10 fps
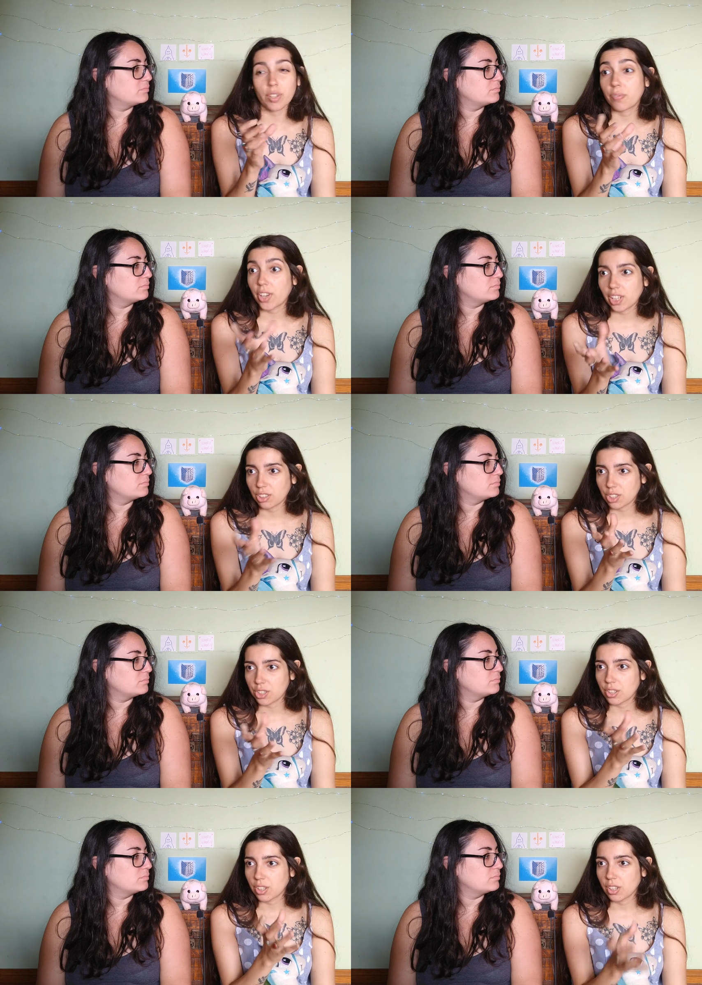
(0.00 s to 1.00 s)
Speaker 1: revenge.
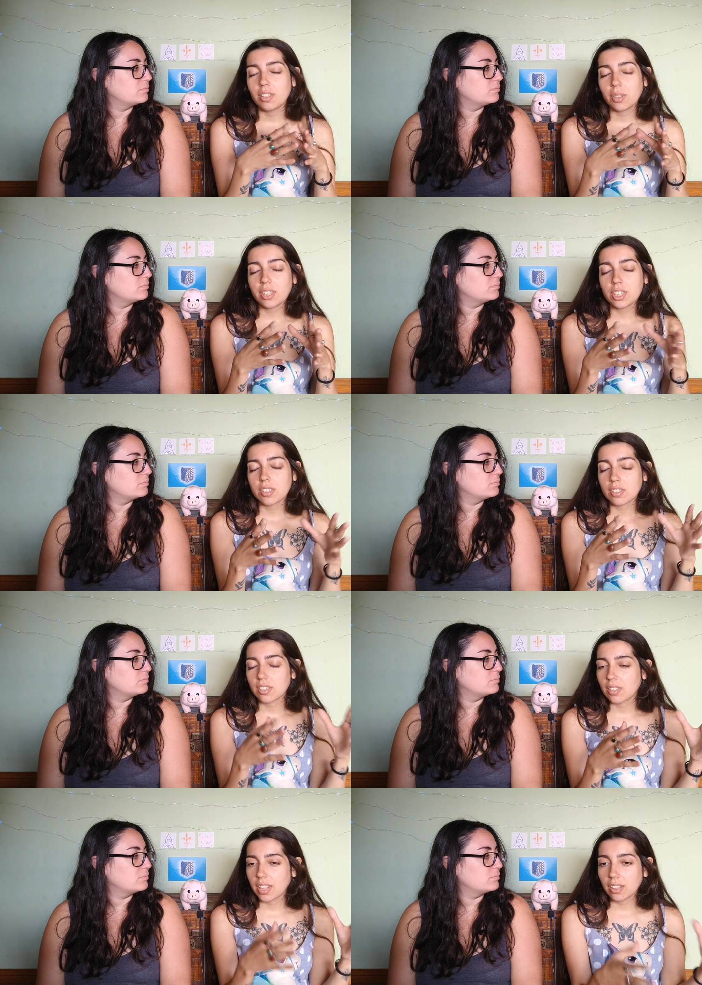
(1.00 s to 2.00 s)
You can just
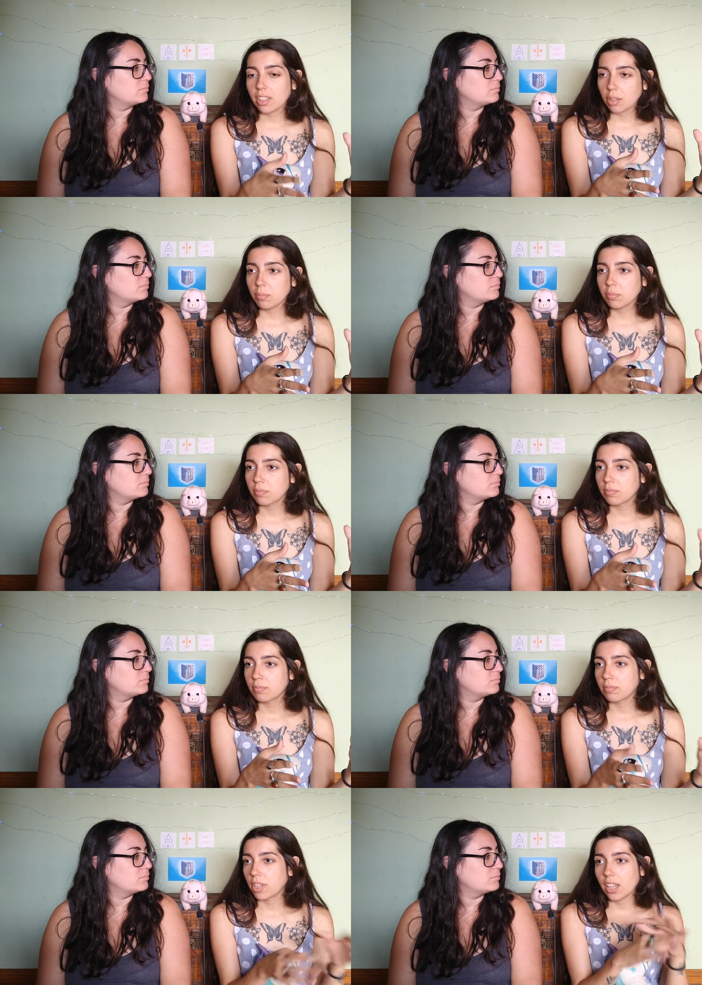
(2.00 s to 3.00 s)
kill him,
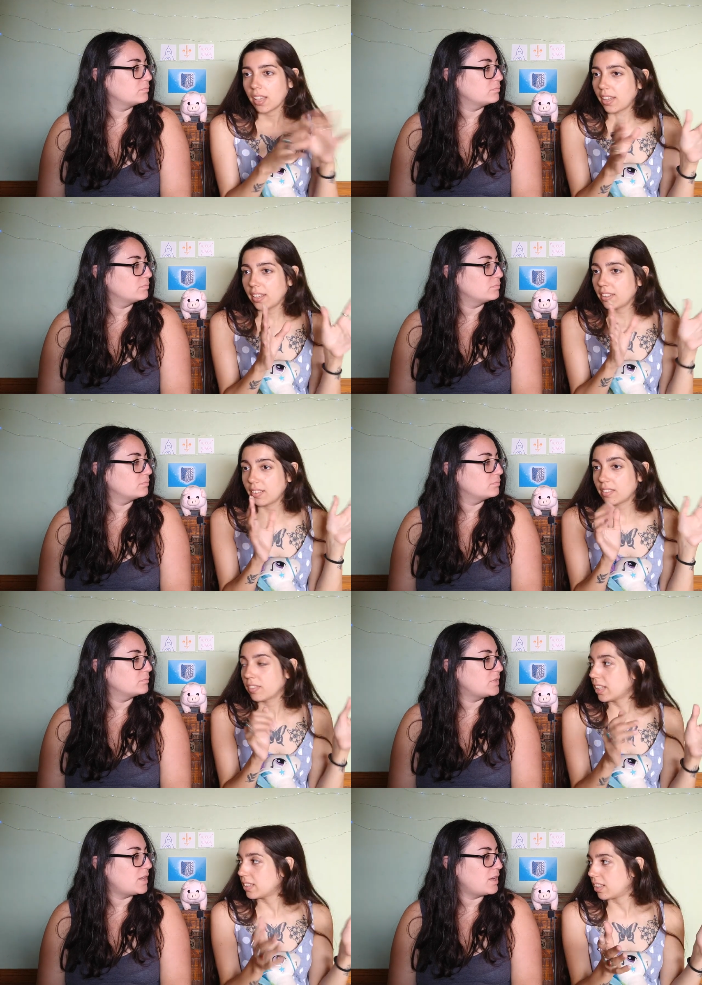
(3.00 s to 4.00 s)
and
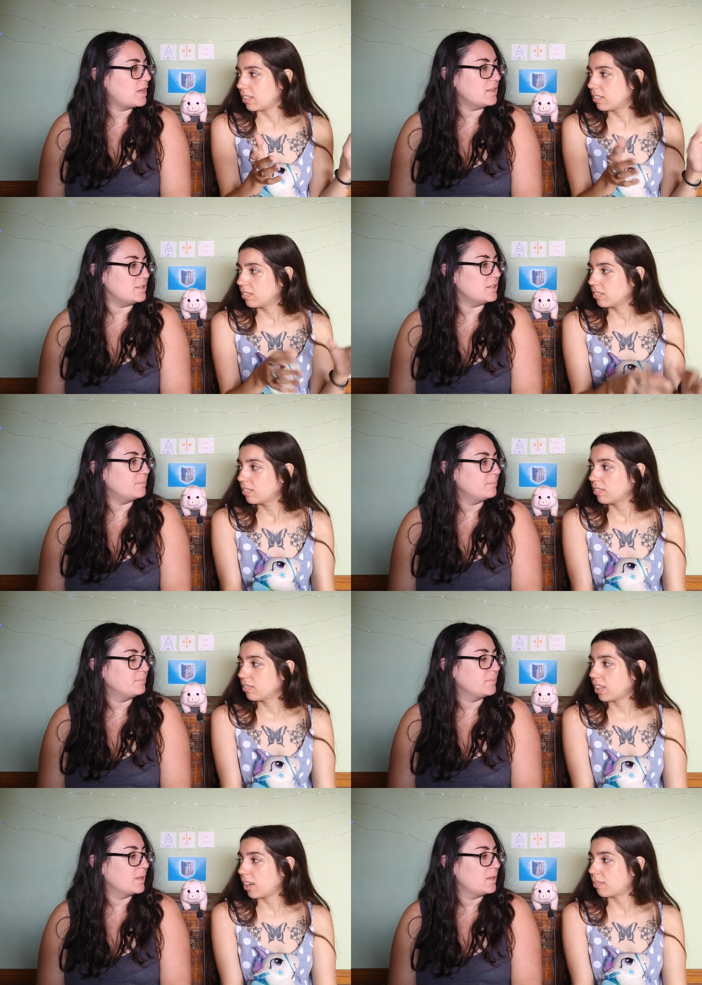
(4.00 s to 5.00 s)
that's it. End it.
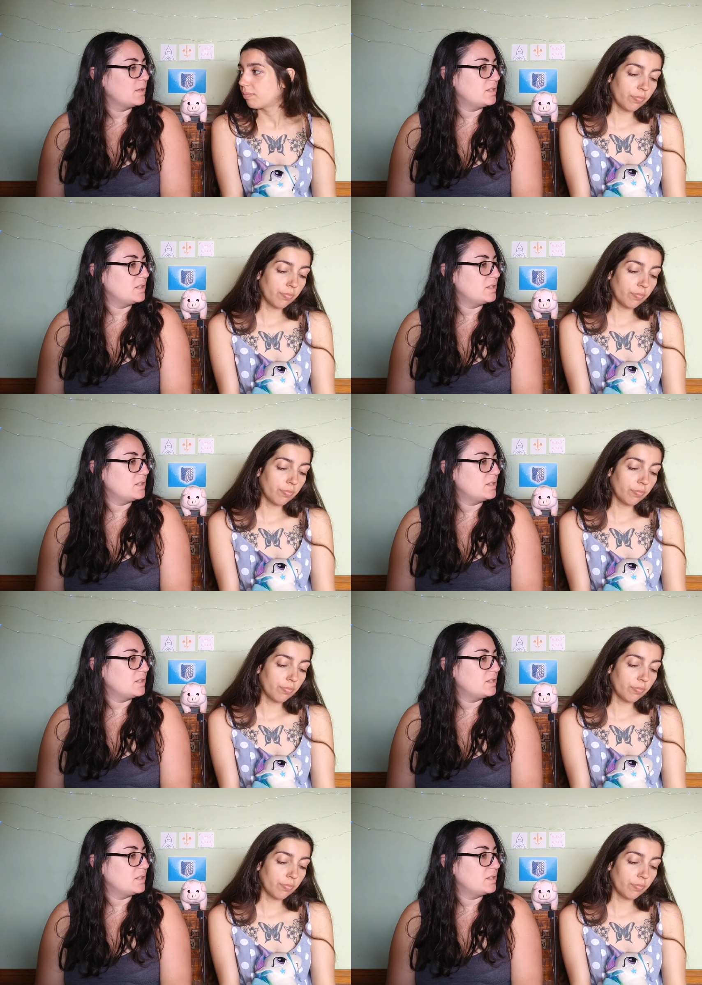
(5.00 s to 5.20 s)
Yeah.